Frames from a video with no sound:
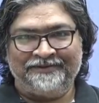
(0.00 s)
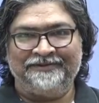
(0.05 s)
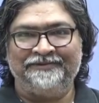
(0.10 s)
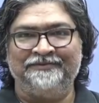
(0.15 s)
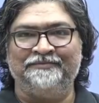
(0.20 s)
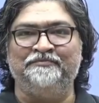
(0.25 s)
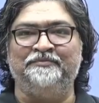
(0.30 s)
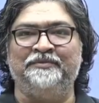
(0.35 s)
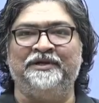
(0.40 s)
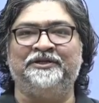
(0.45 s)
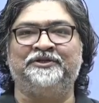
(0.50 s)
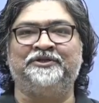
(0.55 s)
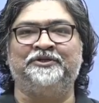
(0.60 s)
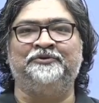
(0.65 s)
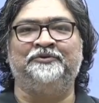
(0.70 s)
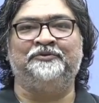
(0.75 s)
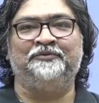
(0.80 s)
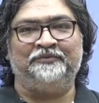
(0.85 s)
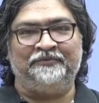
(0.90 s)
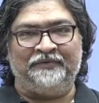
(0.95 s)
meet
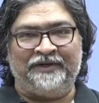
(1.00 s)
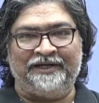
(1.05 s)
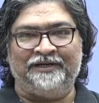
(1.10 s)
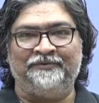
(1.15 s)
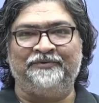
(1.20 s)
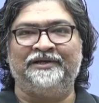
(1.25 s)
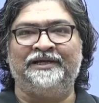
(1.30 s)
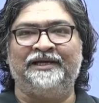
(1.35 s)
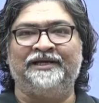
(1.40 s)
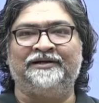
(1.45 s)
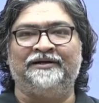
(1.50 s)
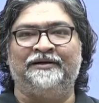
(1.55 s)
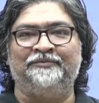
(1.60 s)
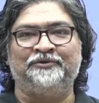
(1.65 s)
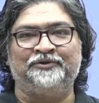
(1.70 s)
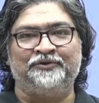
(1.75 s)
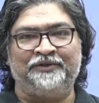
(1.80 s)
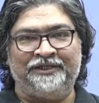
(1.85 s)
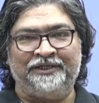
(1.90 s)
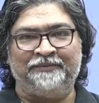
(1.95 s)
you whenever I come
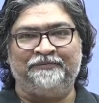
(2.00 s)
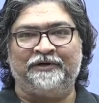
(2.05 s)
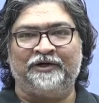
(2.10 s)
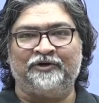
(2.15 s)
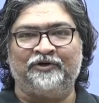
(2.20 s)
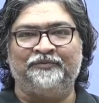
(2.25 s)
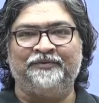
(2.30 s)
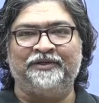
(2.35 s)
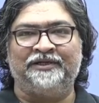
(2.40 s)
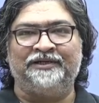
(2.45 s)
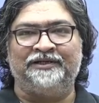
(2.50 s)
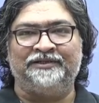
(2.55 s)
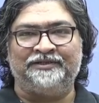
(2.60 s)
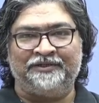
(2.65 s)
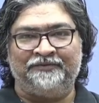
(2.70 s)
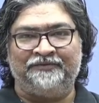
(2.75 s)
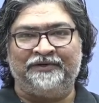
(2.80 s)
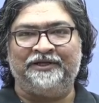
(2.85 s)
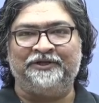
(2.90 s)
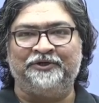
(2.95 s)
to any part of the
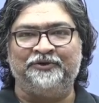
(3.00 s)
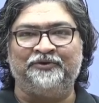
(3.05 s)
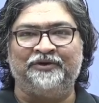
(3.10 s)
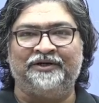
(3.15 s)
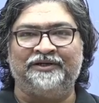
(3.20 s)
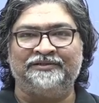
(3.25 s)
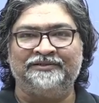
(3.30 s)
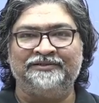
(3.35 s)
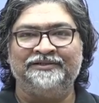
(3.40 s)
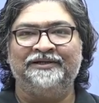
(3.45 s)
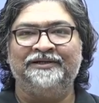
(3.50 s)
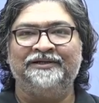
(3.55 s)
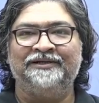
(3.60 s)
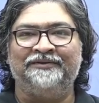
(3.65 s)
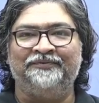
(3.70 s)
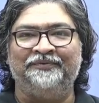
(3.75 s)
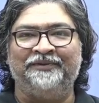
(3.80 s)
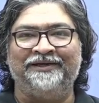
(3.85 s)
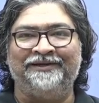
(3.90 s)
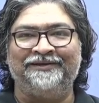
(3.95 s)
country where you are
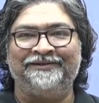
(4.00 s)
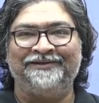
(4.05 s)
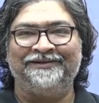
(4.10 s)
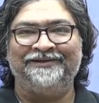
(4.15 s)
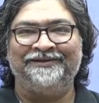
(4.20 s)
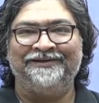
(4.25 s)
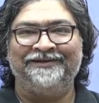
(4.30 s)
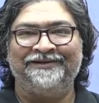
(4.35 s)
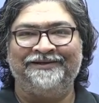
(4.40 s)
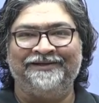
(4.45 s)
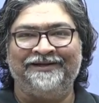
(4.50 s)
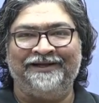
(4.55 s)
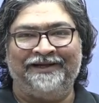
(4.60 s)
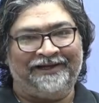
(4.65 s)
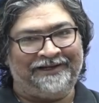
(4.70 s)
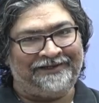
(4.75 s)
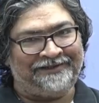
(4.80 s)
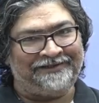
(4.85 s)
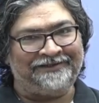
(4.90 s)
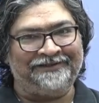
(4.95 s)
there,
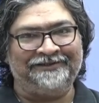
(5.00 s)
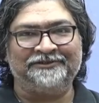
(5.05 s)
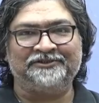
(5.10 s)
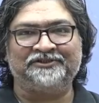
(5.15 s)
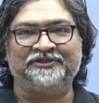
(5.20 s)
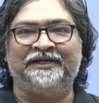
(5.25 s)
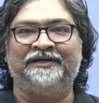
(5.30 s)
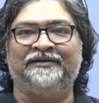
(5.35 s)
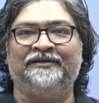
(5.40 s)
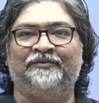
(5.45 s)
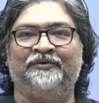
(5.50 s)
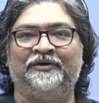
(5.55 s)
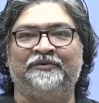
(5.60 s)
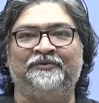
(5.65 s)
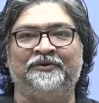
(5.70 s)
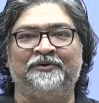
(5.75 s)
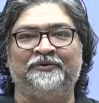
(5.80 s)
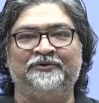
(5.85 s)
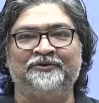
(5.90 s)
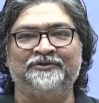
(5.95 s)
and share our
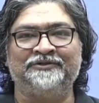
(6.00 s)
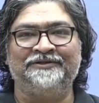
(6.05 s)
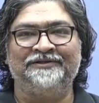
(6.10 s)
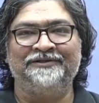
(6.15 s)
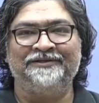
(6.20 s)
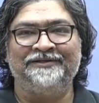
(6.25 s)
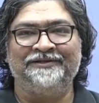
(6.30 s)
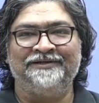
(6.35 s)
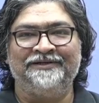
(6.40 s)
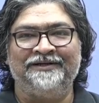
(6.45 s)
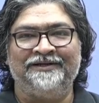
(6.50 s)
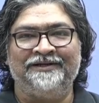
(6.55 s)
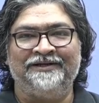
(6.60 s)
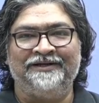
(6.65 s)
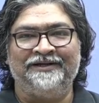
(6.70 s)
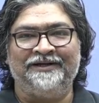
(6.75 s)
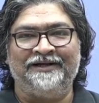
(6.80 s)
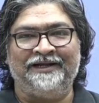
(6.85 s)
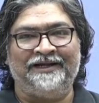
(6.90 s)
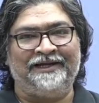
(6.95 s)
views
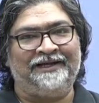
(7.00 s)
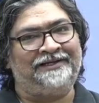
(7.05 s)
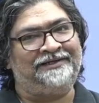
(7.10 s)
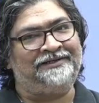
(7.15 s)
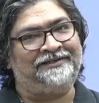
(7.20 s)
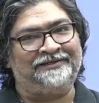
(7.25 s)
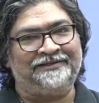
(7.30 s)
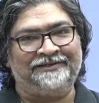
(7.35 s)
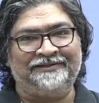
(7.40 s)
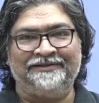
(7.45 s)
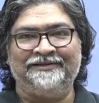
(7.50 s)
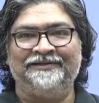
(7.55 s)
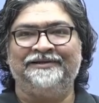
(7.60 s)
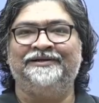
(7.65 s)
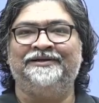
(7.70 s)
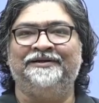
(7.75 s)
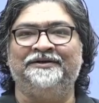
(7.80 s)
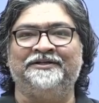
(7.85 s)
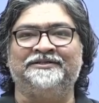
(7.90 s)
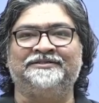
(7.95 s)
and
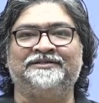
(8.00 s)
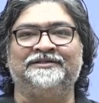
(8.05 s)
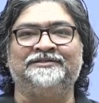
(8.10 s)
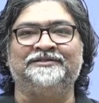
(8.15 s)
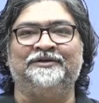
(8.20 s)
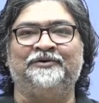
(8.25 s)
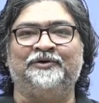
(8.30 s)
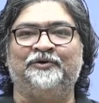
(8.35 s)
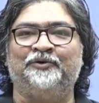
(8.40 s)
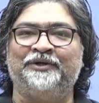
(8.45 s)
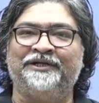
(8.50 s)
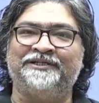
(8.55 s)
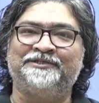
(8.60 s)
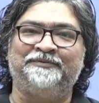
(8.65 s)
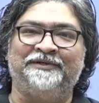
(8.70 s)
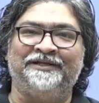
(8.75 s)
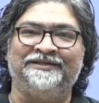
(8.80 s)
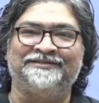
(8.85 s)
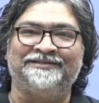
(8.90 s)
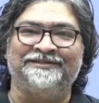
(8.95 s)
discuss our own
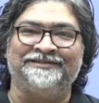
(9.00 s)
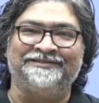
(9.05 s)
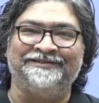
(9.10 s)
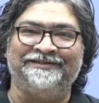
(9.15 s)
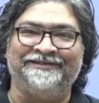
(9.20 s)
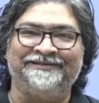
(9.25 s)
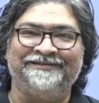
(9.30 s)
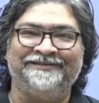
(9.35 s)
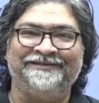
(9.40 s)
experiences there.